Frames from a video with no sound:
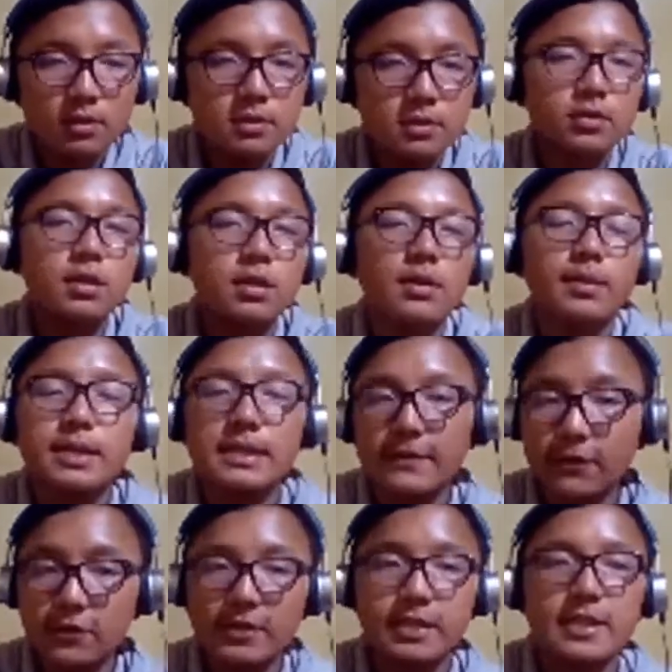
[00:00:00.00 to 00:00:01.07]
Sonum is
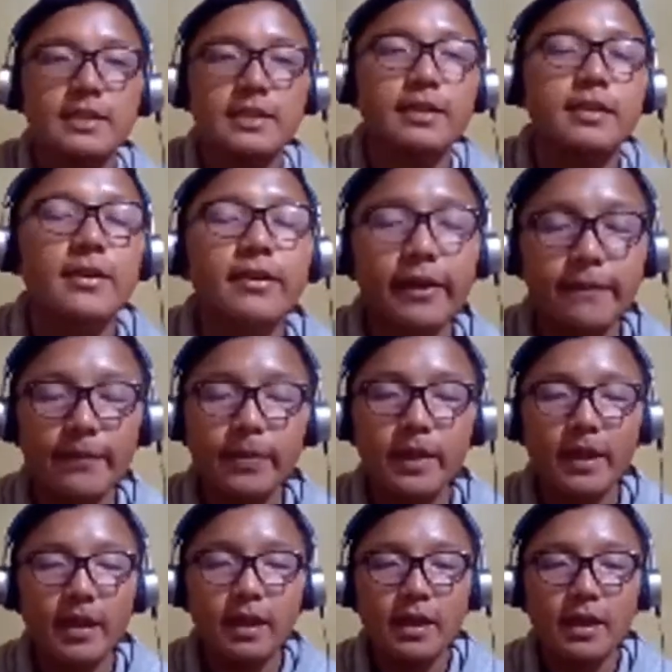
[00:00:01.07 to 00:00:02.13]
14. Alright.
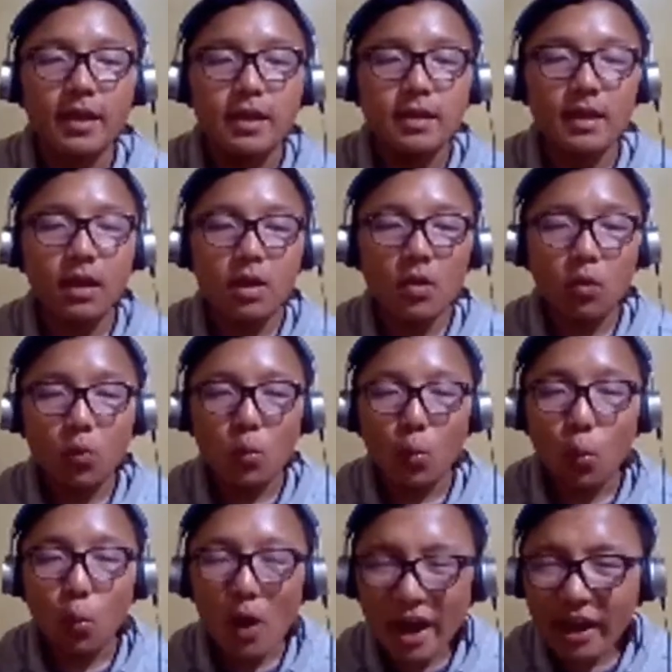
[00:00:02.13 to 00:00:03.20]
Now,
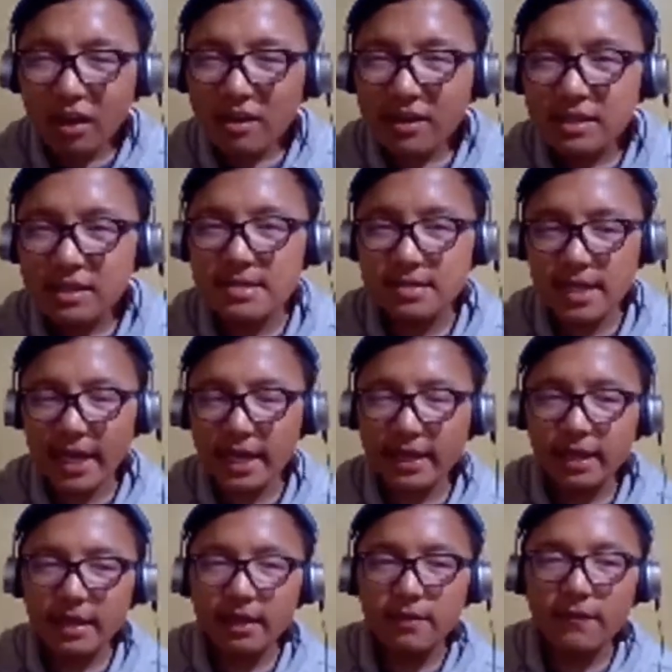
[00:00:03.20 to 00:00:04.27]
while is
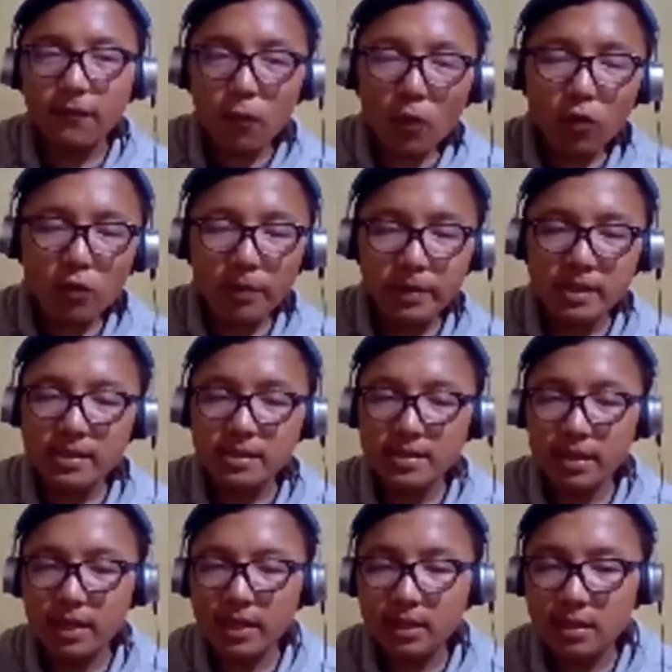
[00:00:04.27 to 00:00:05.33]
like for, but
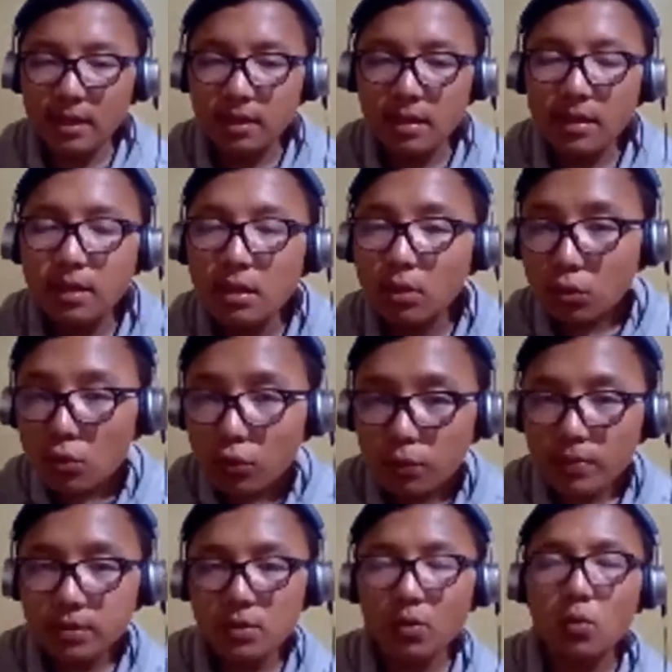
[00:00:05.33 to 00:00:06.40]
it's another
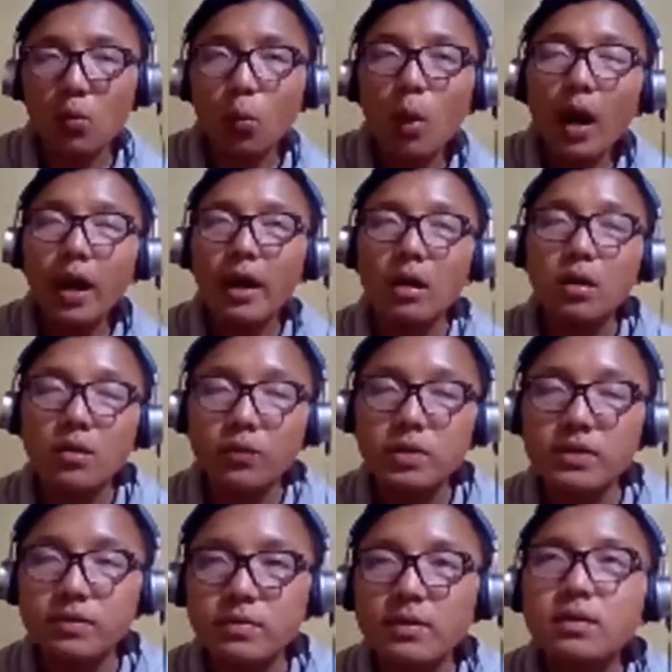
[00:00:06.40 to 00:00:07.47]
loop. So while,
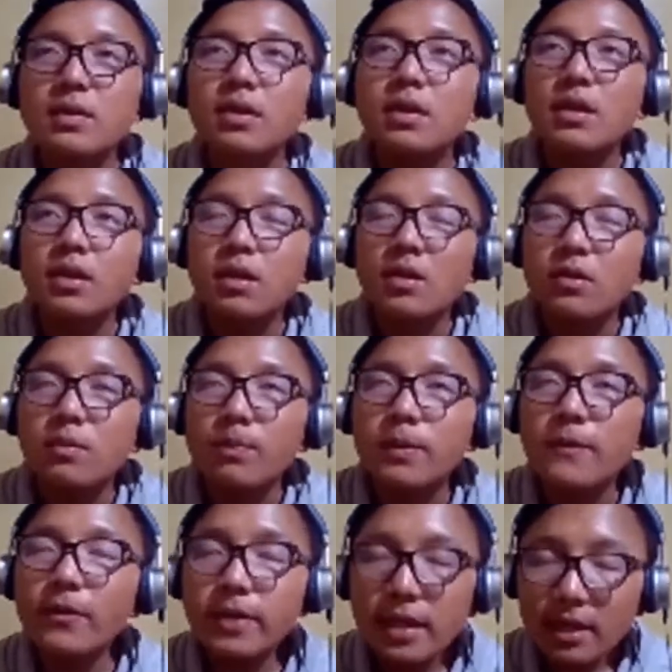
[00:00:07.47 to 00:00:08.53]
which
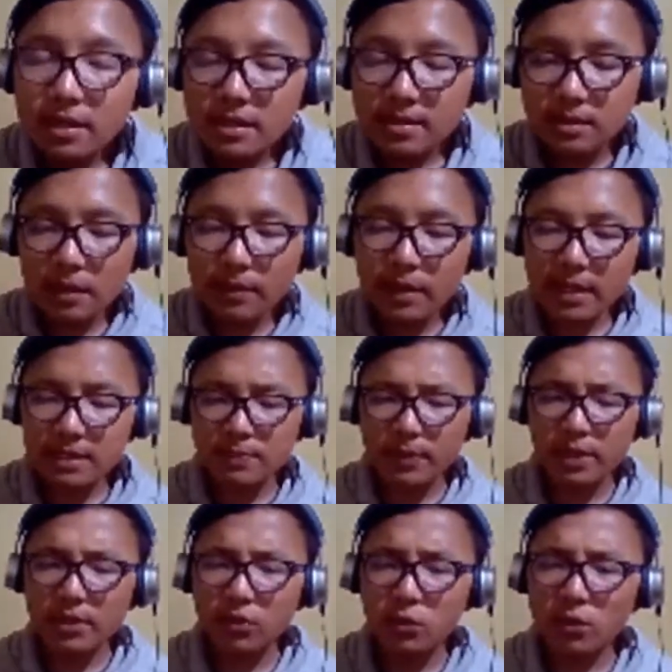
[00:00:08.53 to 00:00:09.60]
before that, let me
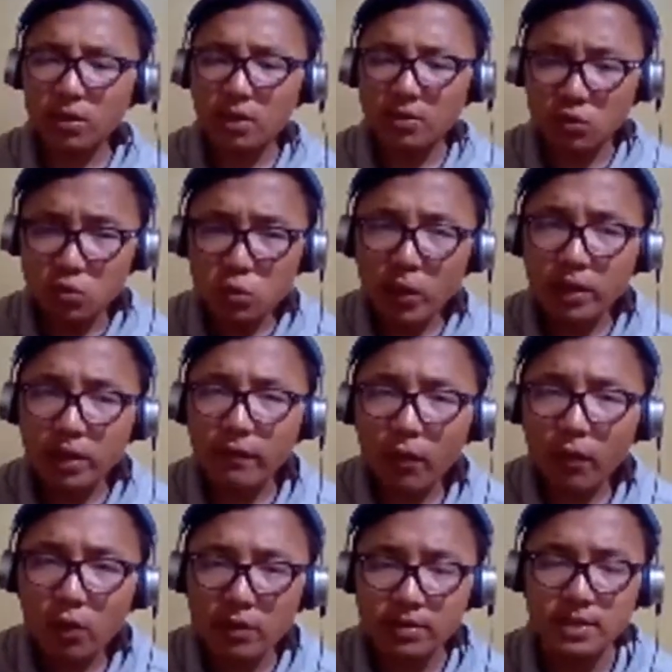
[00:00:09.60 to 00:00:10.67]
explain you the true and
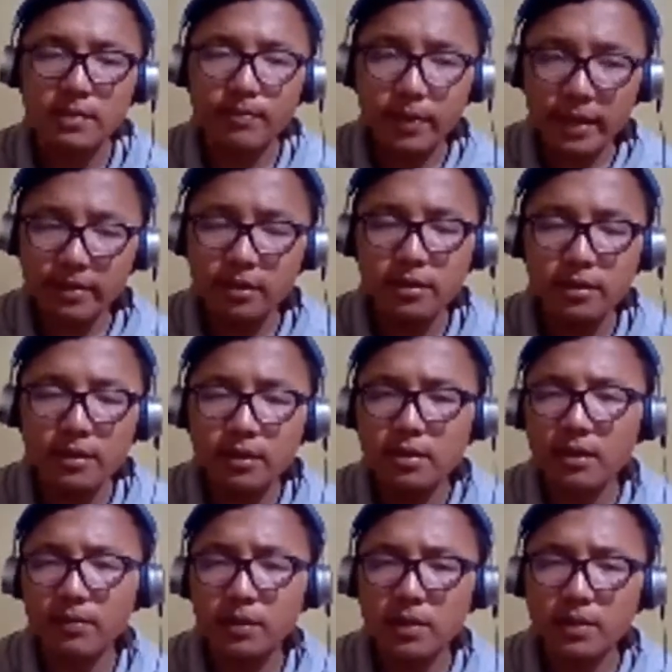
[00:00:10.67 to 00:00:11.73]
false in Python and
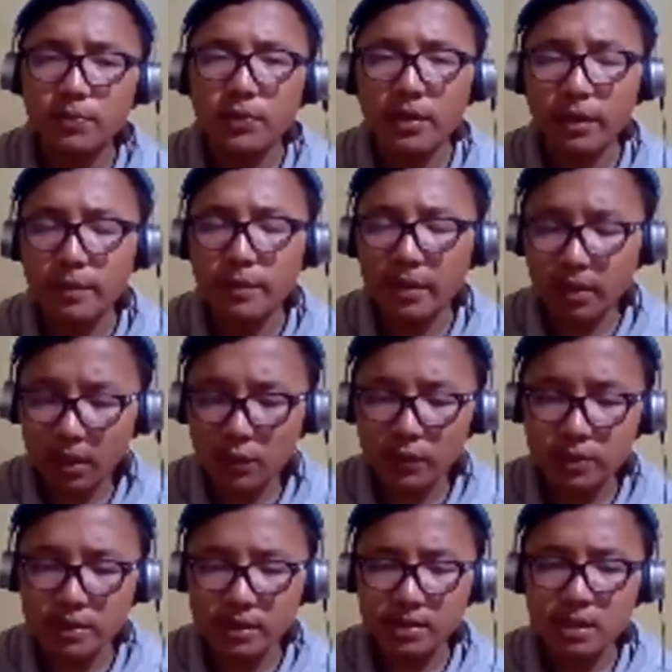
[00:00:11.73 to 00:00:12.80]
in other programming
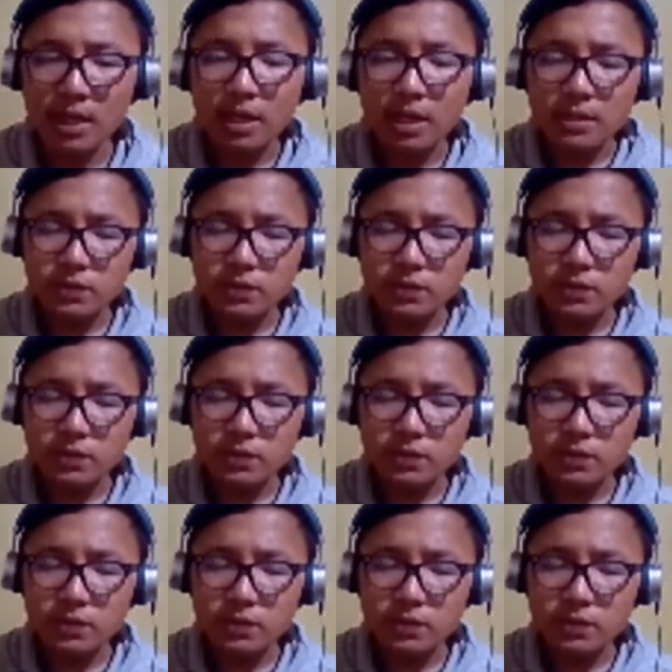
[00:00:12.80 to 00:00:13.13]
languages.